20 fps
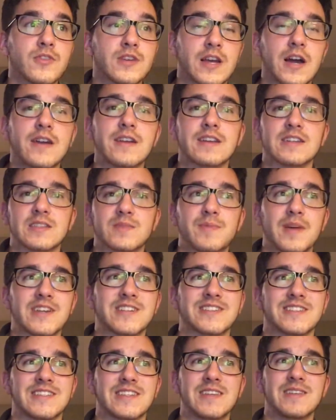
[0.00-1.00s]
the gunny
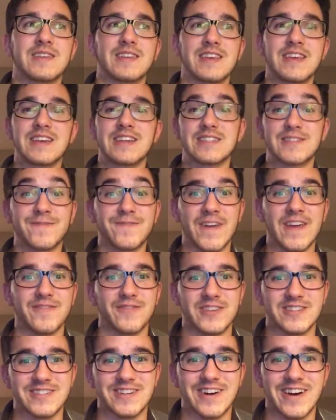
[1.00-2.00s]
especially, he gets
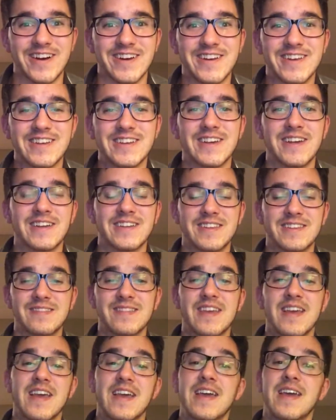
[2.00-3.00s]
favorites, alright?
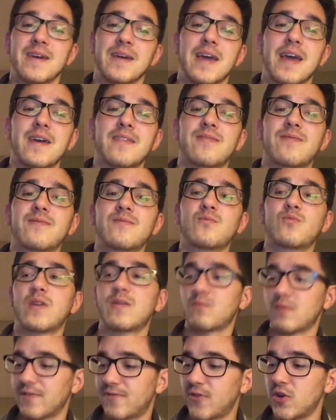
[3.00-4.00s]

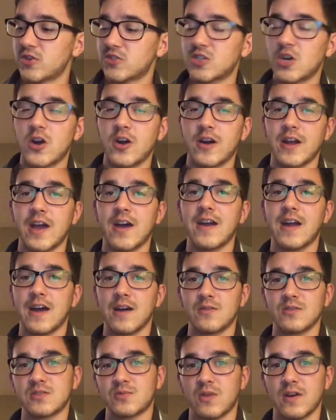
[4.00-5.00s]
When we first started out,
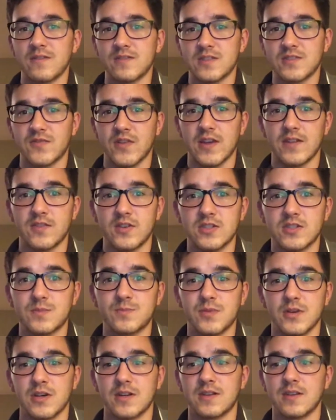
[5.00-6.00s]
I was one of his favorites,
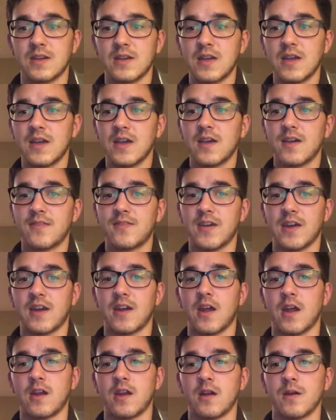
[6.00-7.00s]
but then
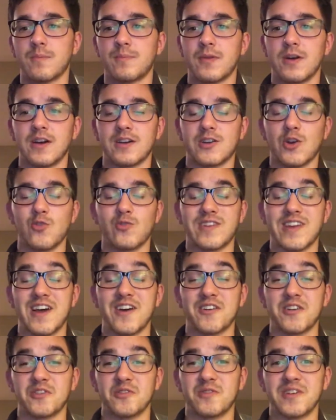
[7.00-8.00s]
I ended up, going
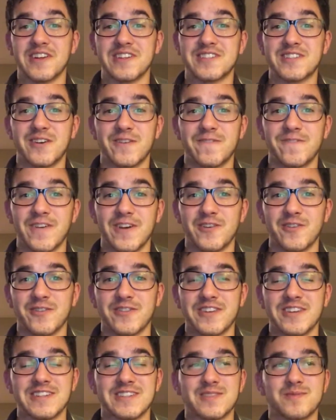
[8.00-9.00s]
downhill when I started failing
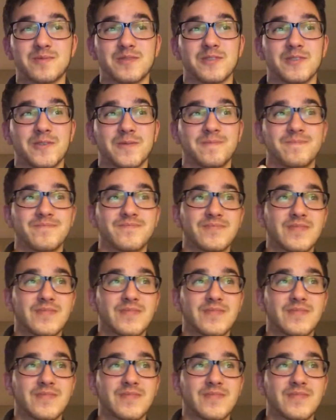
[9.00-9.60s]
things, so,